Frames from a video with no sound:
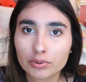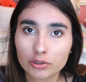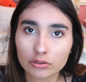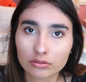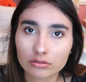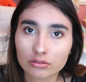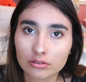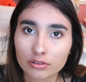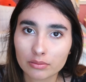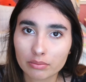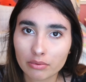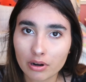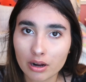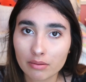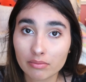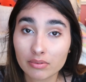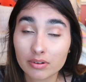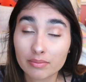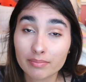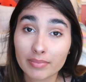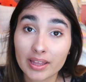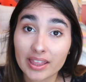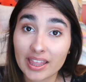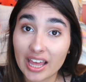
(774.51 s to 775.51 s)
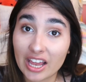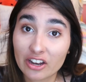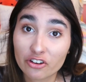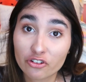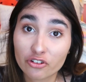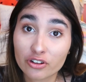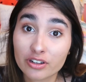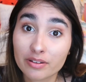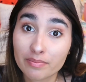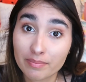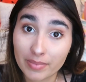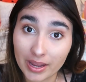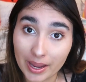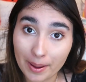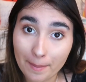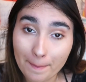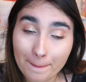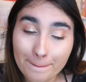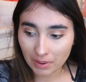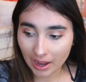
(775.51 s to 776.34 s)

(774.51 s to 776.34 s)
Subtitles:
Personal problem, but that's just me.